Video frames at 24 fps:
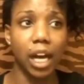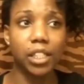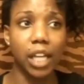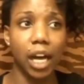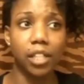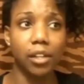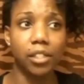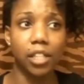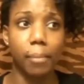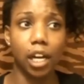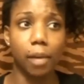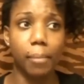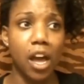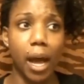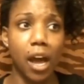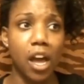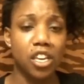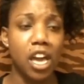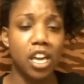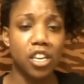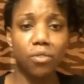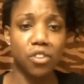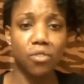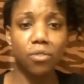She tired talking
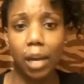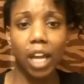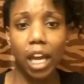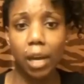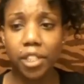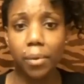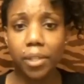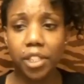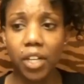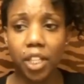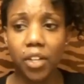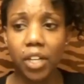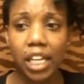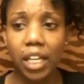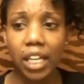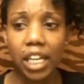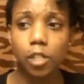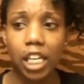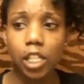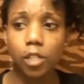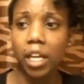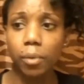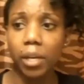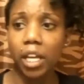about, you lay with your
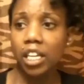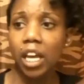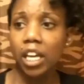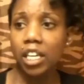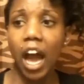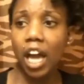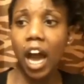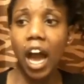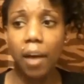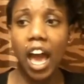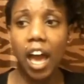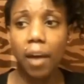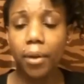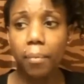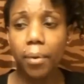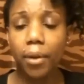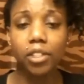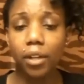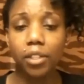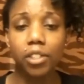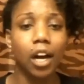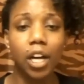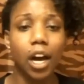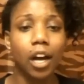husband, y'all
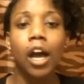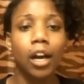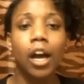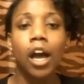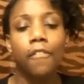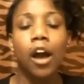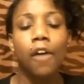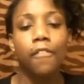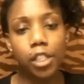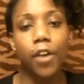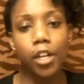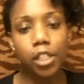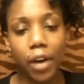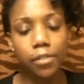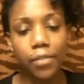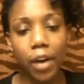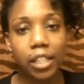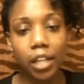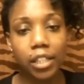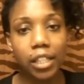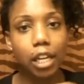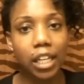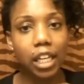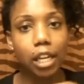have pillow talk.
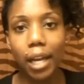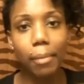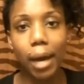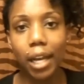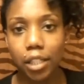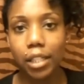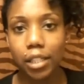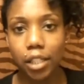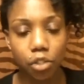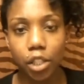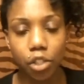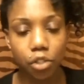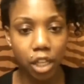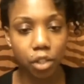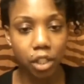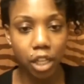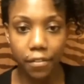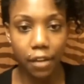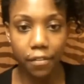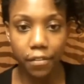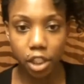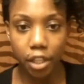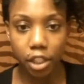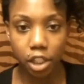First of all, did anybody teach
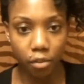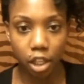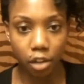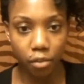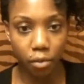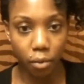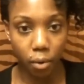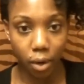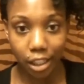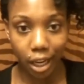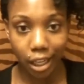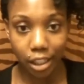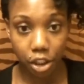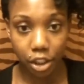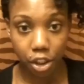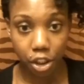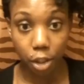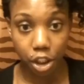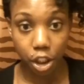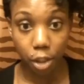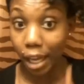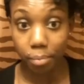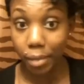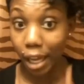you the definition of a
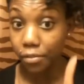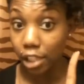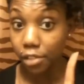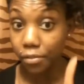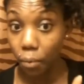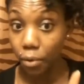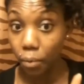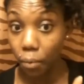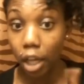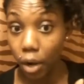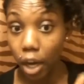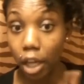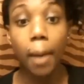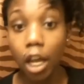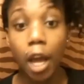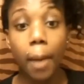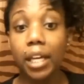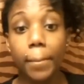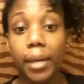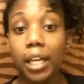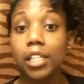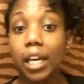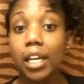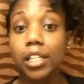relationship? That's for one.
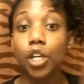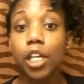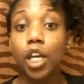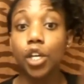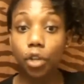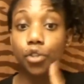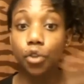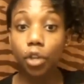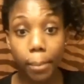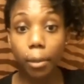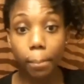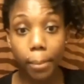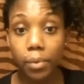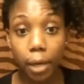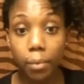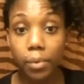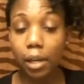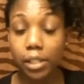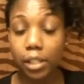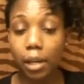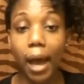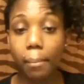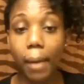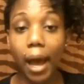Because you could
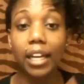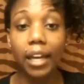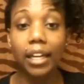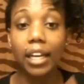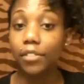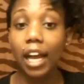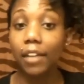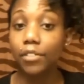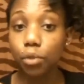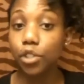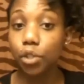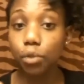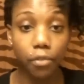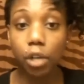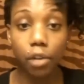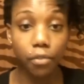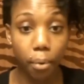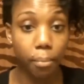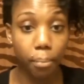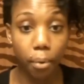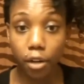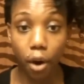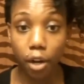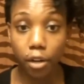be with somebody and have two
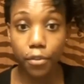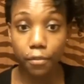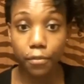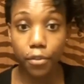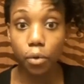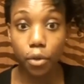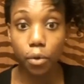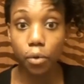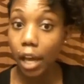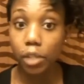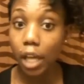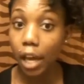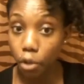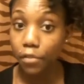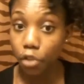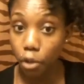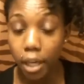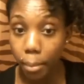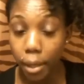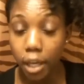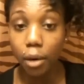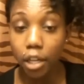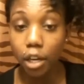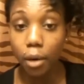different point of views.
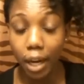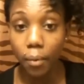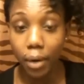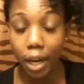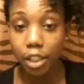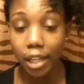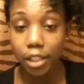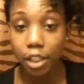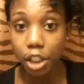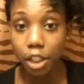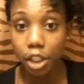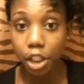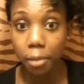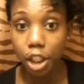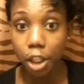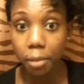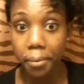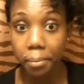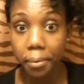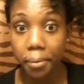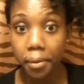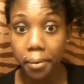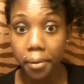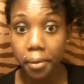Have you been in a
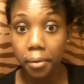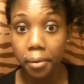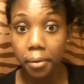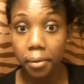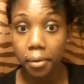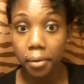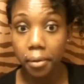relationship?